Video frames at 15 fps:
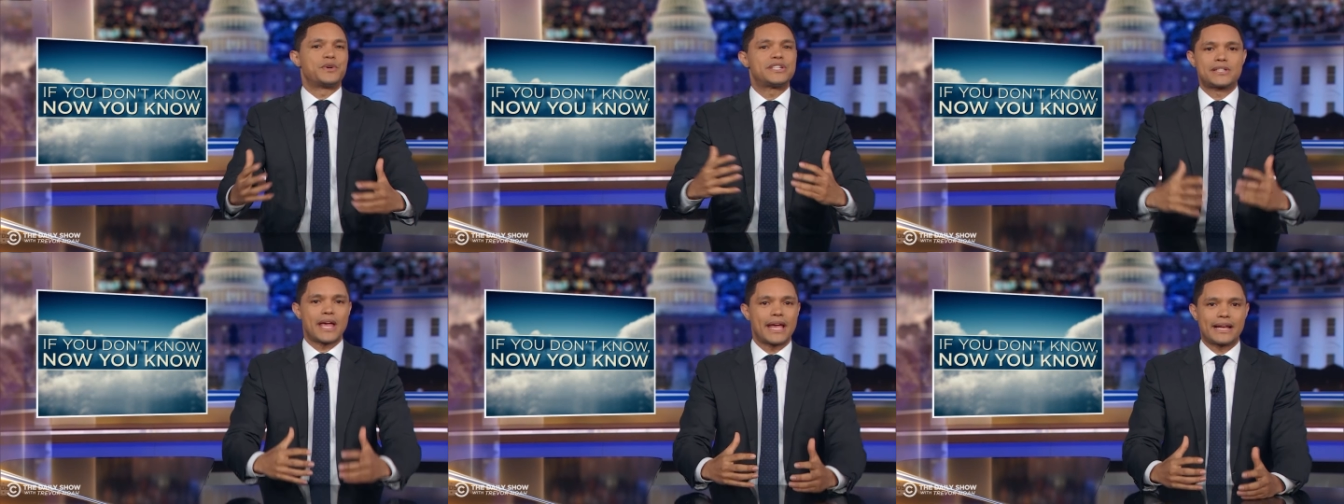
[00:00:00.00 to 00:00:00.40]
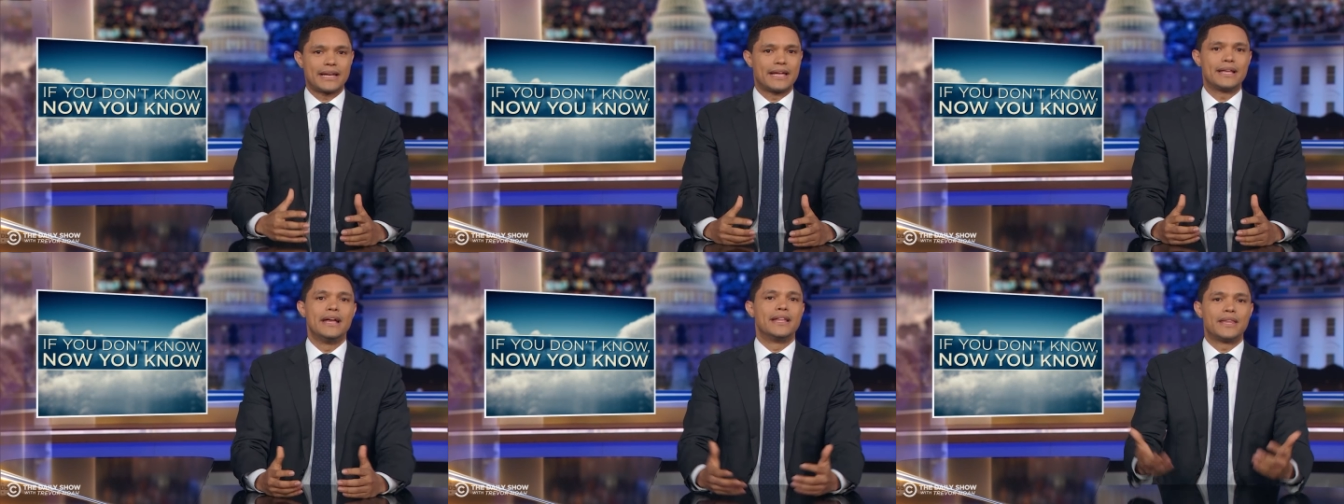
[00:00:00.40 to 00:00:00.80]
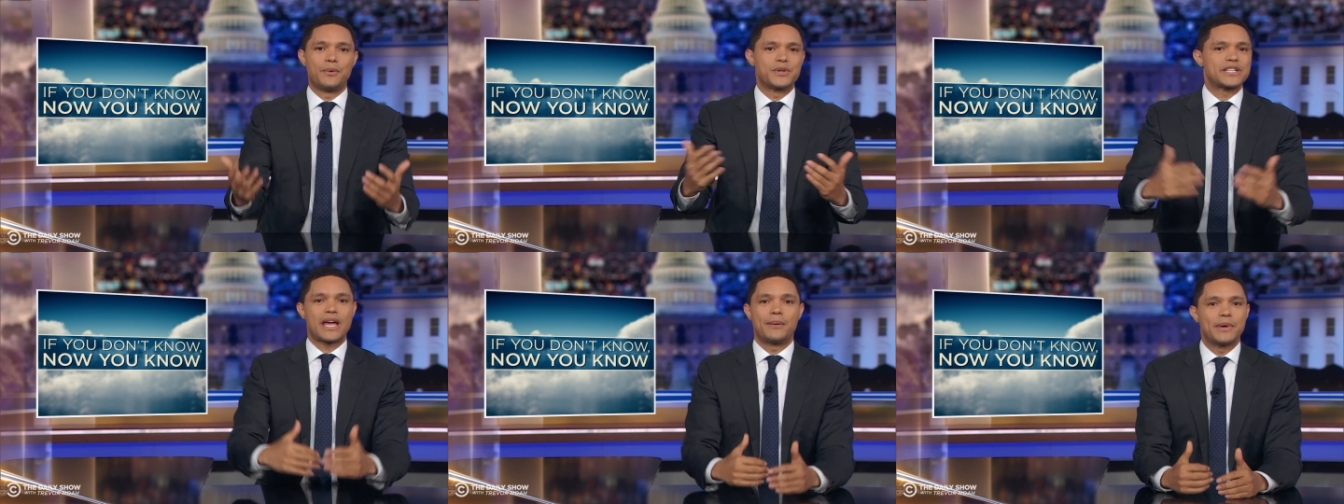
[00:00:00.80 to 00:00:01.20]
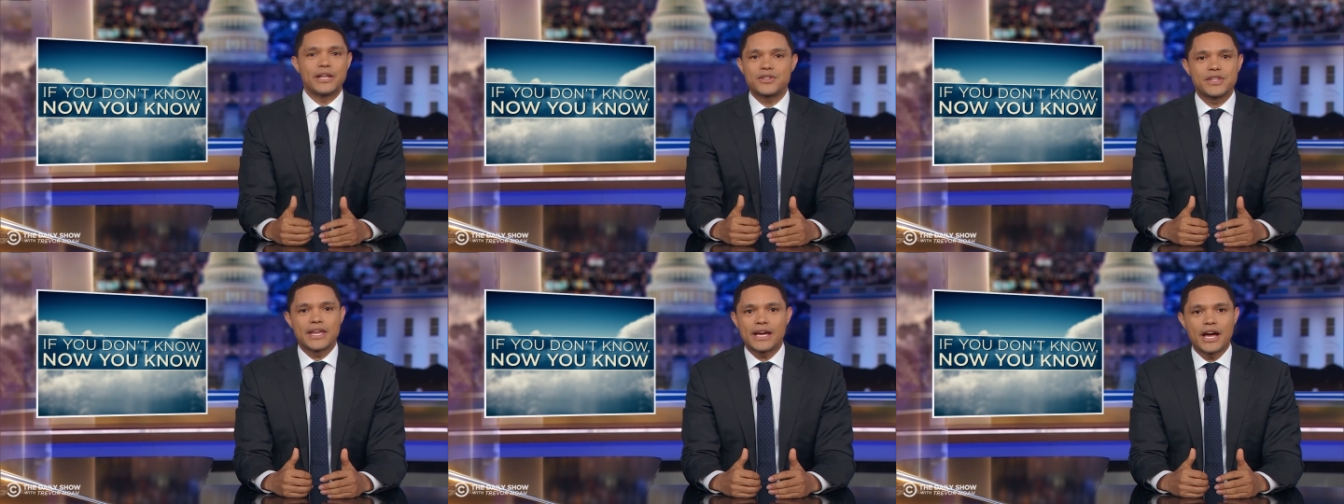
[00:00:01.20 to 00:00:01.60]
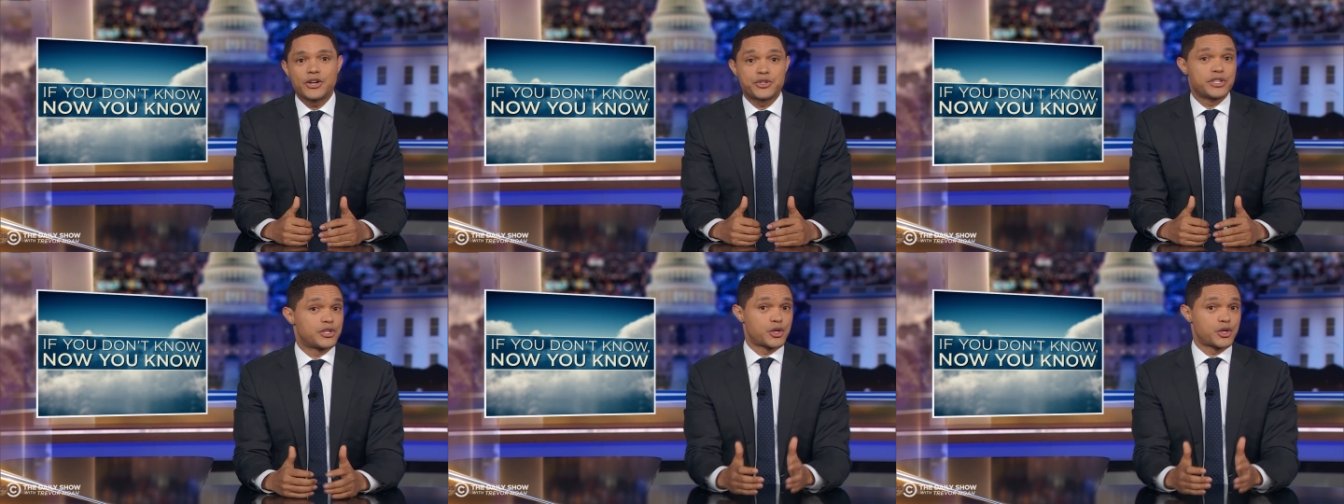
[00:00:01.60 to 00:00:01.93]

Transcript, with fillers: recycling that was coming into their countries.